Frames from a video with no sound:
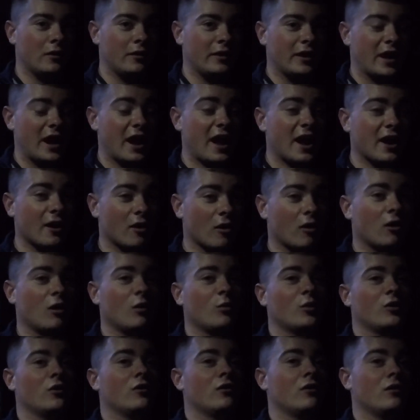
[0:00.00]
Ann
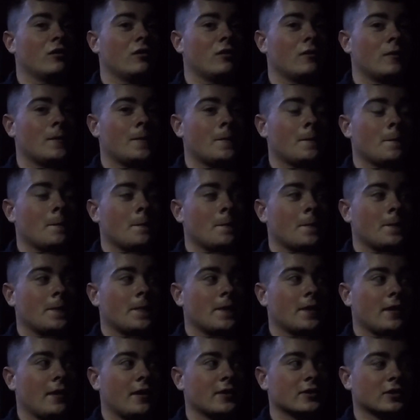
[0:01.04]
Arbor
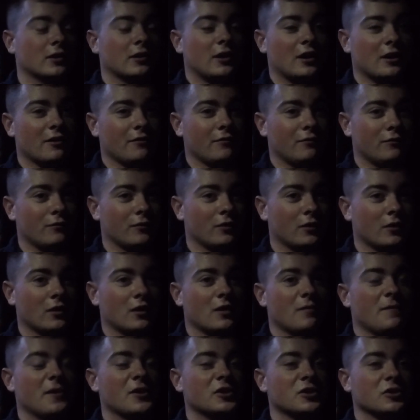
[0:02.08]
has a lot of
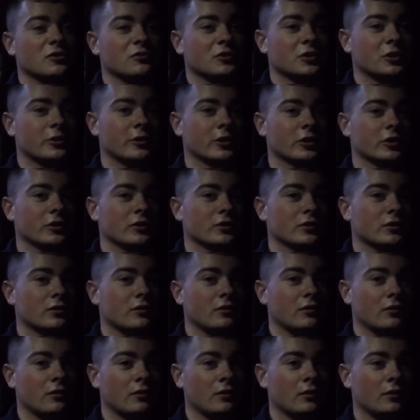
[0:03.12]
emissions restrictions.
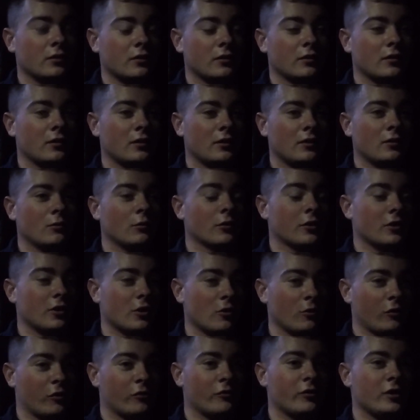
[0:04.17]
With an
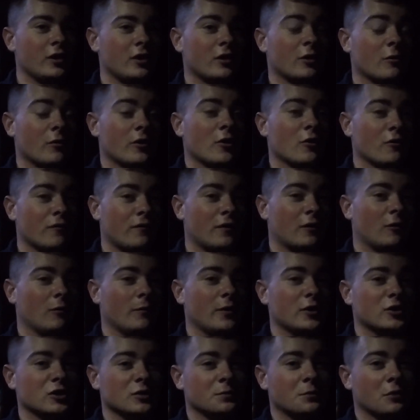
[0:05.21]
03, there were no federal
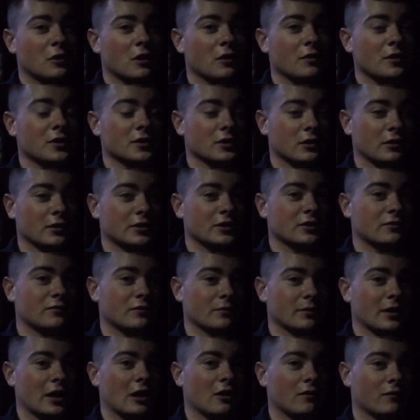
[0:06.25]
emissions put on these unless it's from
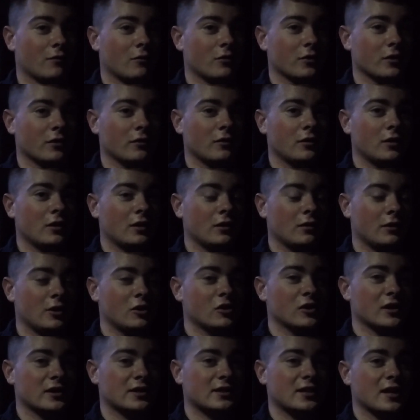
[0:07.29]
California. Then you had
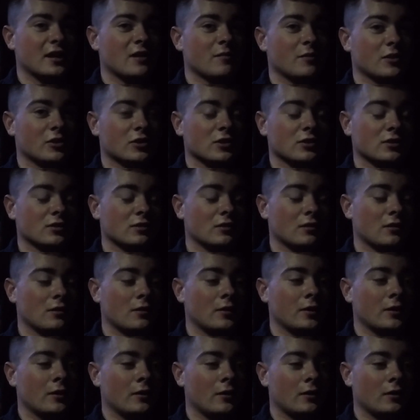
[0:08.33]
state emissions.
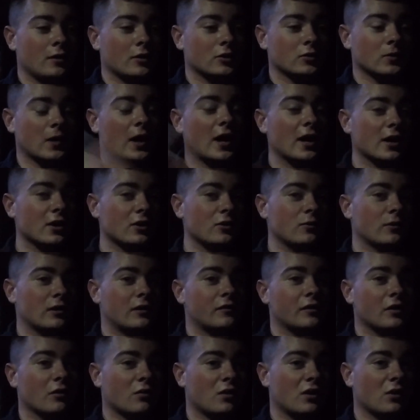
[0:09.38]
So I can do whatever I
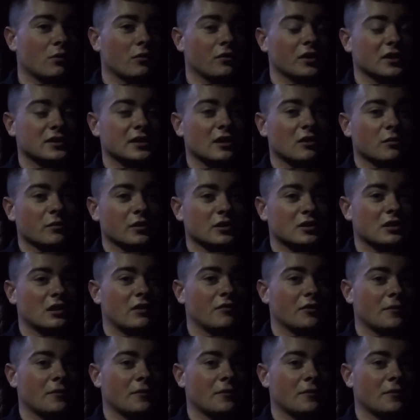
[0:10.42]
want with this lb7.